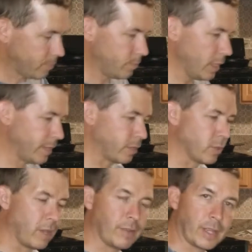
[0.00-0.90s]
And they're doing
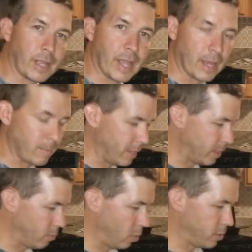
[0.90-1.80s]
everything they can to make these
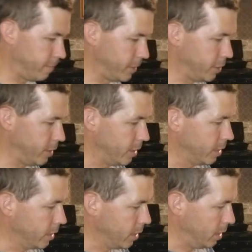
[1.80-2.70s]
motors efficient,
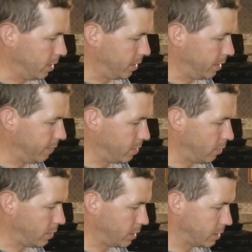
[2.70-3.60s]
uh, even though
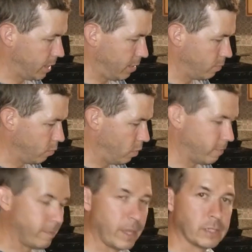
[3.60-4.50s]
it does say
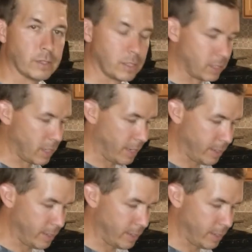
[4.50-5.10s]
one phase on the side.